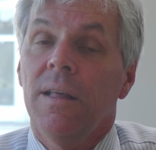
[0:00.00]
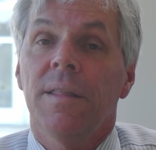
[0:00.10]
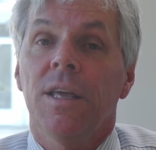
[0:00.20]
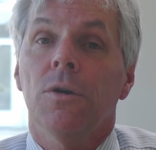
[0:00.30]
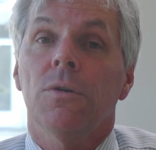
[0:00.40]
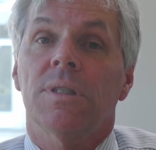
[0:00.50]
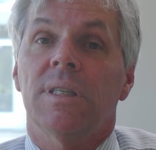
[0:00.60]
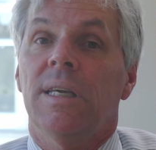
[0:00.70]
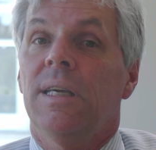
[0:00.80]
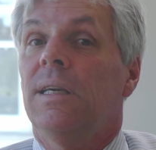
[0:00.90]
then you'll
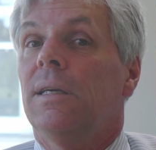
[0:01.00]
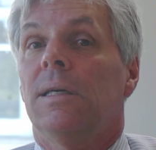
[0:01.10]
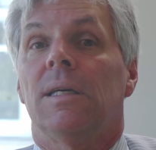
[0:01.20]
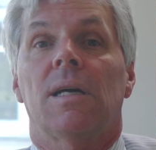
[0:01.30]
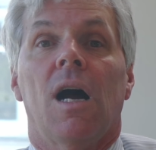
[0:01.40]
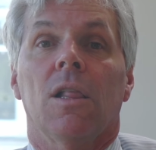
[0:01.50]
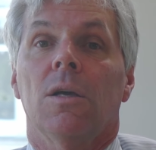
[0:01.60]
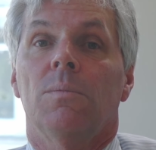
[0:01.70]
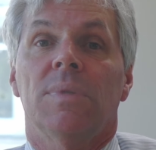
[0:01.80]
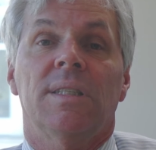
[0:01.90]
see column